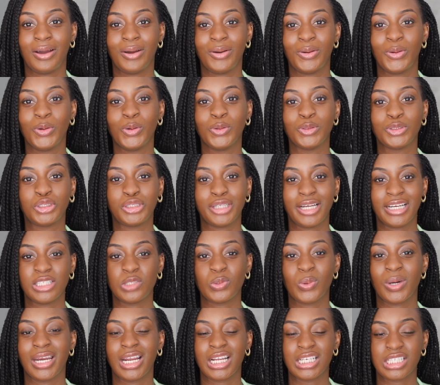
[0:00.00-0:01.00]
who trades
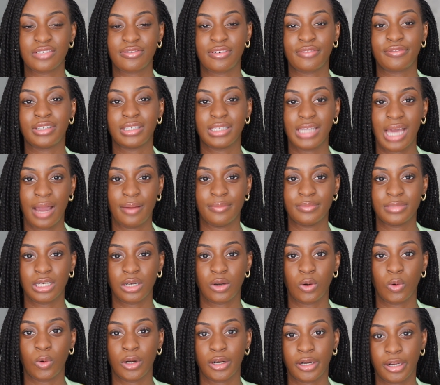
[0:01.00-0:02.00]
150 times a
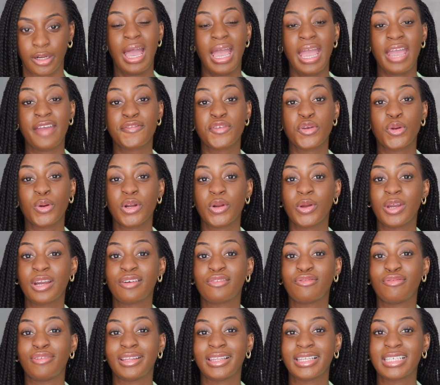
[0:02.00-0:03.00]
quarter. If you were
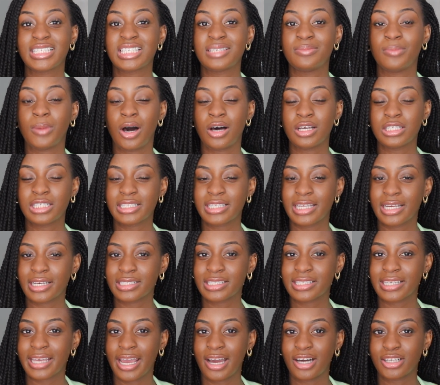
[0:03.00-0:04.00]
doing really small
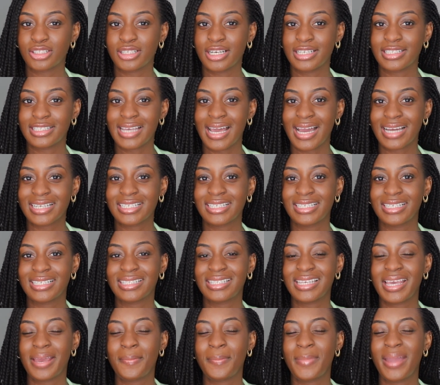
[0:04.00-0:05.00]
scale transactions,
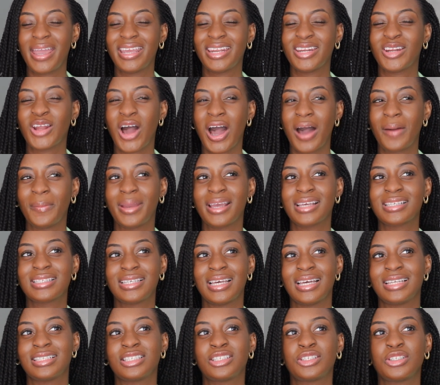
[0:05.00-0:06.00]
it may not make
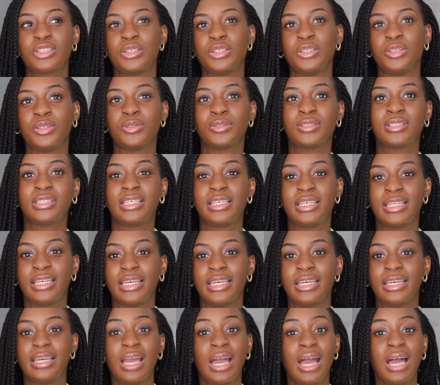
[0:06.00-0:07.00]
sense to use
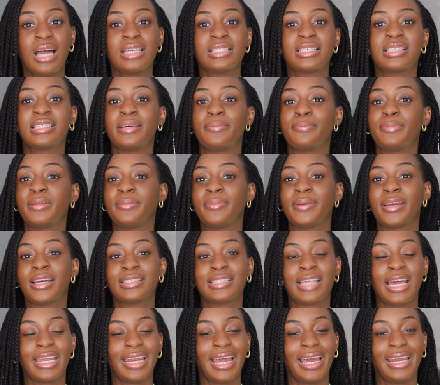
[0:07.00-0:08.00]
TD simply because
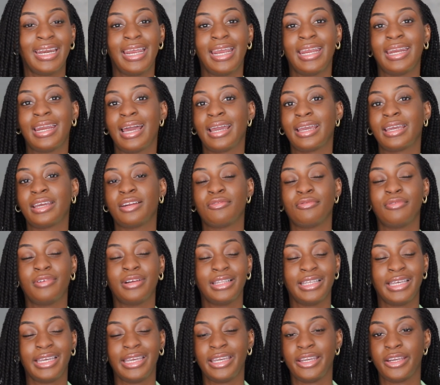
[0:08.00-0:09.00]
that $9.99 can
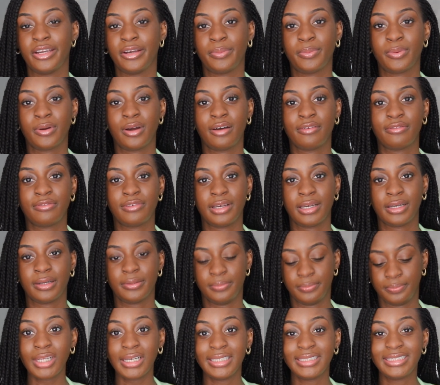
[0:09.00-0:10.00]
really eat your profit.
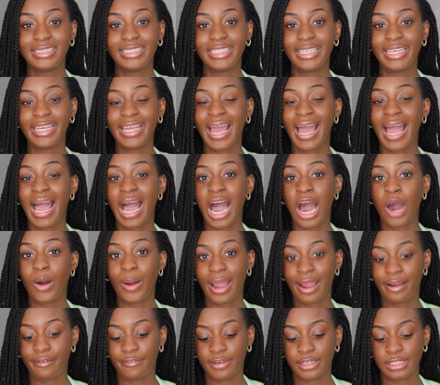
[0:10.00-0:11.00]
TD,
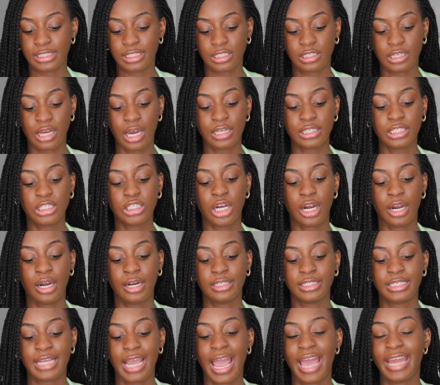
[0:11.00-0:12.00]
however, does not
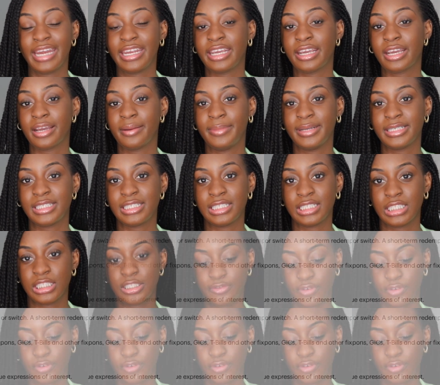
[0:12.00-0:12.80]
charge any commissions